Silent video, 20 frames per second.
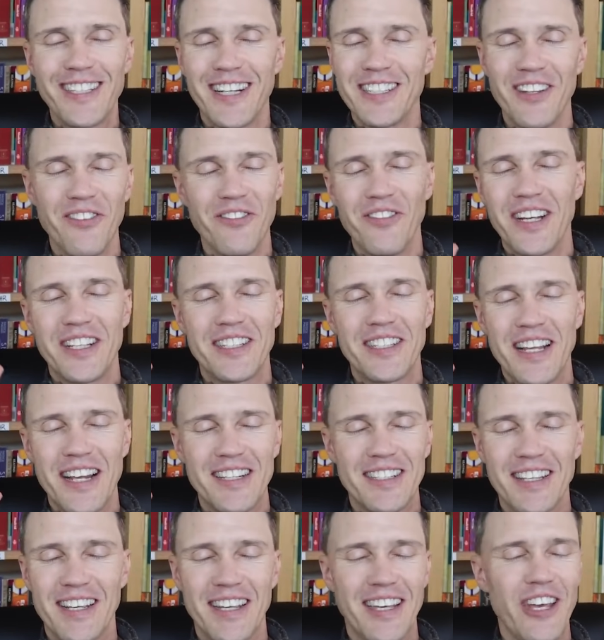It doesn't even make
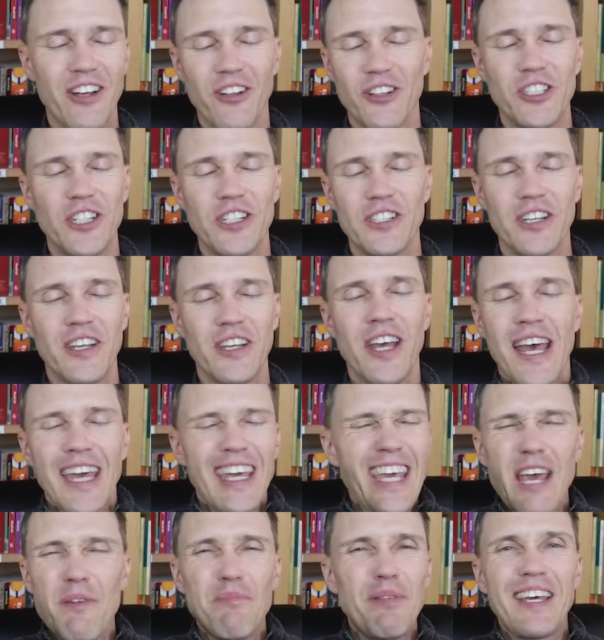sense to kill Jesus. He
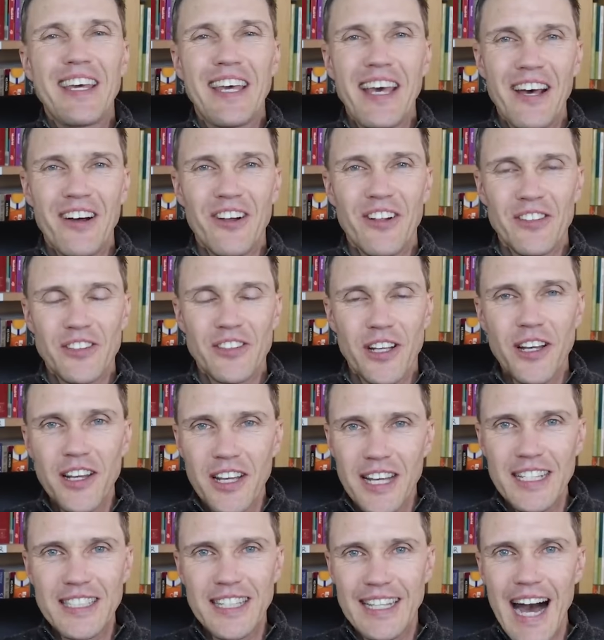can't be killed.
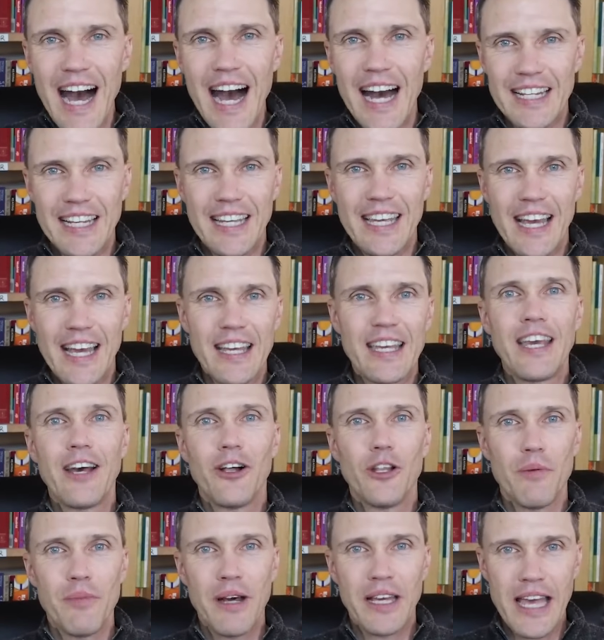He's God. You can't
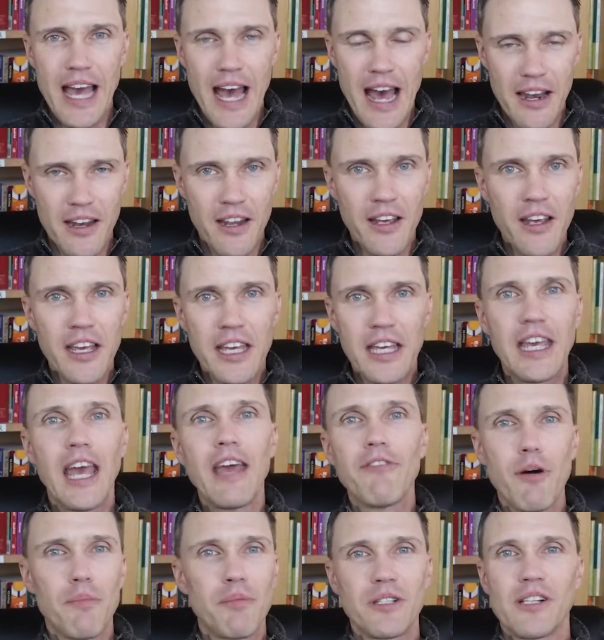kill him again. He
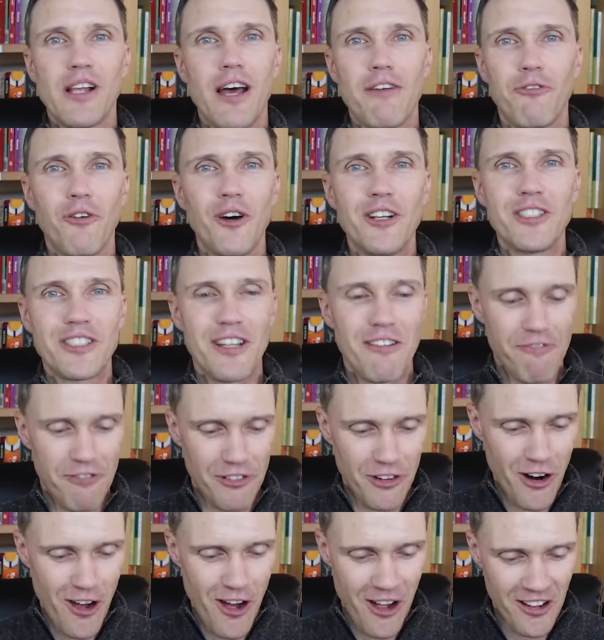gave up his life once and
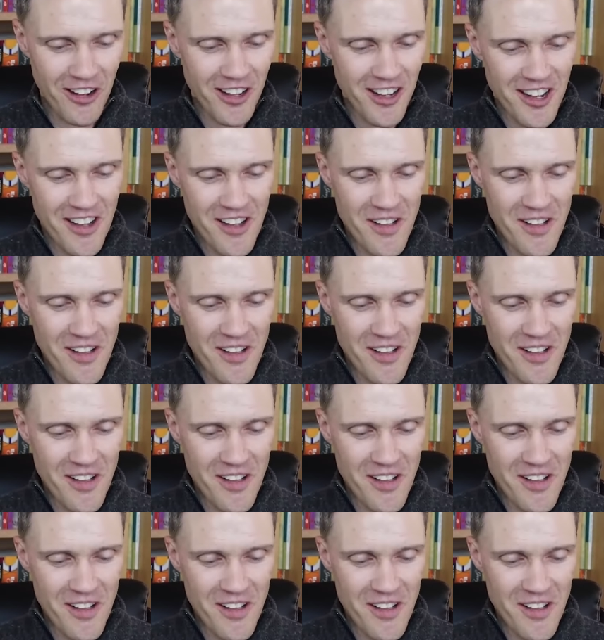for all.